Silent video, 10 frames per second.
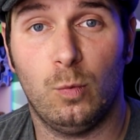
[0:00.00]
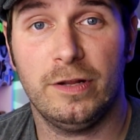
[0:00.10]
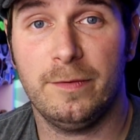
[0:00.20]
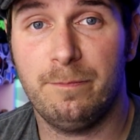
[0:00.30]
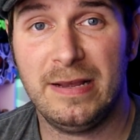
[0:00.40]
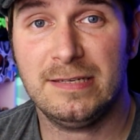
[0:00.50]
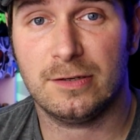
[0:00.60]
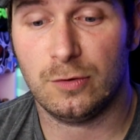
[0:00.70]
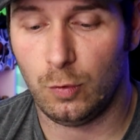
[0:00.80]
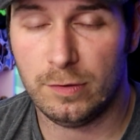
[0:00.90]
One of the
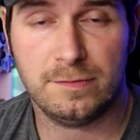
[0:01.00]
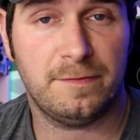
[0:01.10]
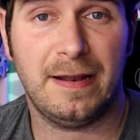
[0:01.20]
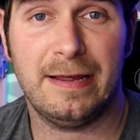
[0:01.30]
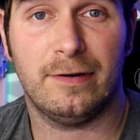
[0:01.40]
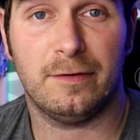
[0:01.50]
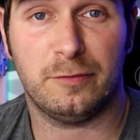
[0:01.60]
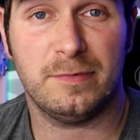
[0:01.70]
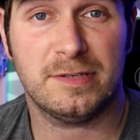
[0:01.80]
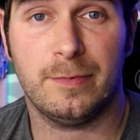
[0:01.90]
best coils for flavour
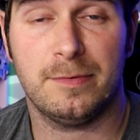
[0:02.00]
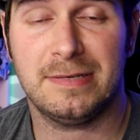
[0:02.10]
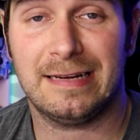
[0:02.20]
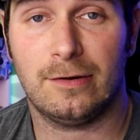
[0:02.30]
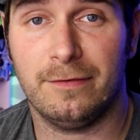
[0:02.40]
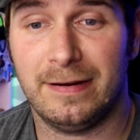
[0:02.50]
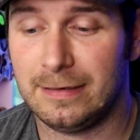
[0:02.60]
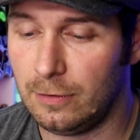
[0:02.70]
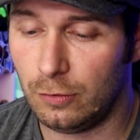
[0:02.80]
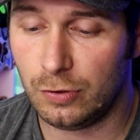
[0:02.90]
from a Sub-Ohm tank that I've
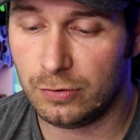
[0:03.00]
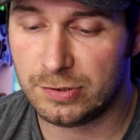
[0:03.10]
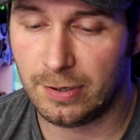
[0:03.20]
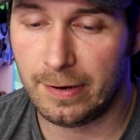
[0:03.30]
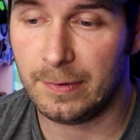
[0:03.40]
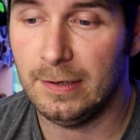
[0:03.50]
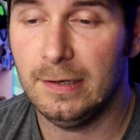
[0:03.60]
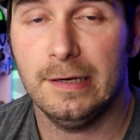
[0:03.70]
had in a long, long time.